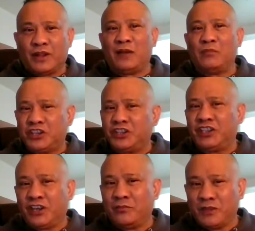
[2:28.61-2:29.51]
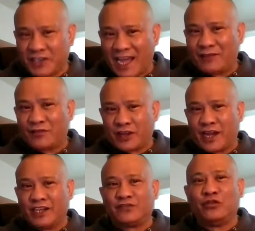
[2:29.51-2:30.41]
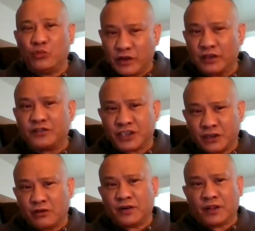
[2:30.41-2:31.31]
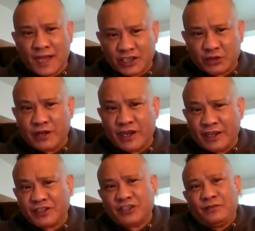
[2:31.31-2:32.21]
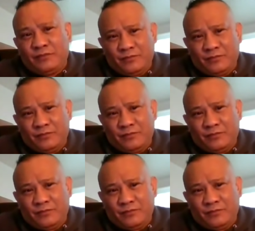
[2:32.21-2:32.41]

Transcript: but how much does he come as advertised from what you've seen over the last 3 days?